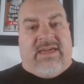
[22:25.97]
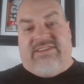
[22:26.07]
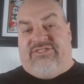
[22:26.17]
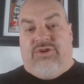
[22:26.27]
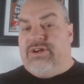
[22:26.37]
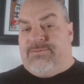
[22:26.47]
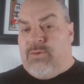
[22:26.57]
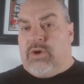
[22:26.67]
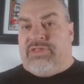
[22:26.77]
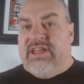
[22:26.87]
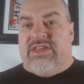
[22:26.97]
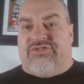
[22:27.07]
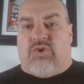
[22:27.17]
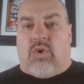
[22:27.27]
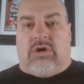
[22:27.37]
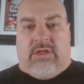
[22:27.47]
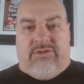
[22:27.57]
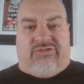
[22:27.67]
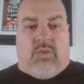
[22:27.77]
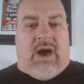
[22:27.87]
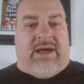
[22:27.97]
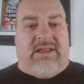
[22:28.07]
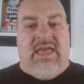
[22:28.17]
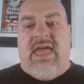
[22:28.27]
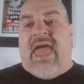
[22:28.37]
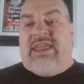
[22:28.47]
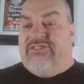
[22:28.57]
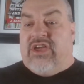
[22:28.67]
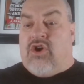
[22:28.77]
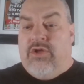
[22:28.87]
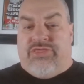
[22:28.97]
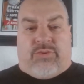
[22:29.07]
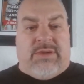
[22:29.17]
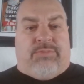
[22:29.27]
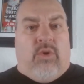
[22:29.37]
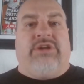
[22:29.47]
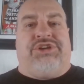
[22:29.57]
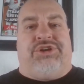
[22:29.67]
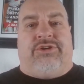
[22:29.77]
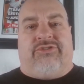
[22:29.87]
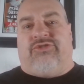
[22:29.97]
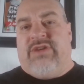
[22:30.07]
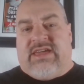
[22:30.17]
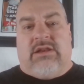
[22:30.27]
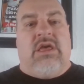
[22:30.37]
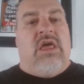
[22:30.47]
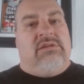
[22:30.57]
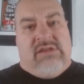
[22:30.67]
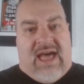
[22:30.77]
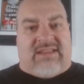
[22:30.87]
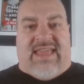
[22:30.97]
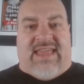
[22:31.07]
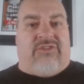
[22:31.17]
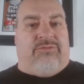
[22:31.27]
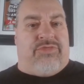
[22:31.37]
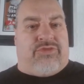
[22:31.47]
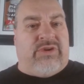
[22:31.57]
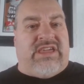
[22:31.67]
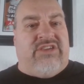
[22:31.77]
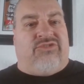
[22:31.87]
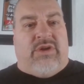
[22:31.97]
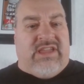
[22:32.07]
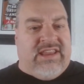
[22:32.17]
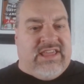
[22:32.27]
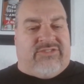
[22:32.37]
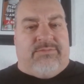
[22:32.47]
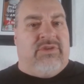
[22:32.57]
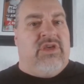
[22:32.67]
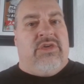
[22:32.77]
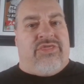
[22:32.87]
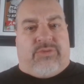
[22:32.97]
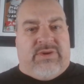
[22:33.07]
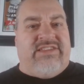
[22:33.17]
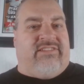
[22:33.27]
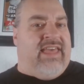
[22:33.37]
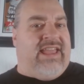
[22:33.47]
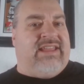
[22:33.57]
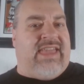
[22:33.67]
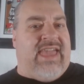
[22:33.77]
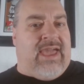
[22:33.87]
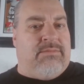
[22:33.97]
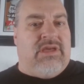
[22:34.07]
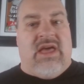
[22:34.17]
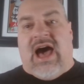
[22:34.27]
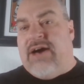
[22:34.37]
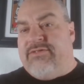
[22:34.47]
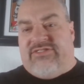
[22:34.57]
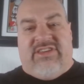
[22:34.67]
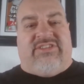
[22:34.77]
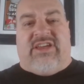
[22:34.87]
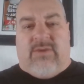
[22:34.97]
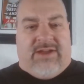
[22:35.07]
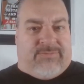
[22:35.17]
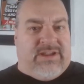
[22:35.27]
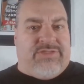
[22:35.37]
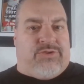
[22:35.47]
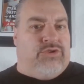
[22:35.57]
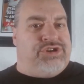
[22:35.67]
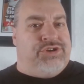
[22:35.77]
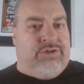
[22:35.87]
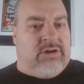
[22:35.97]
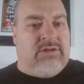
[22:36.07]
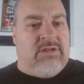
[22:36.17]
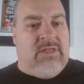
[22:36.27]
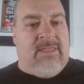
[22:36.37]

He's still your fourth leading scorer on this squad. And he's a good 3-point shooter. So he can knock down some threes when you need some threes late in the game. Obviously he's a great free throw shooter,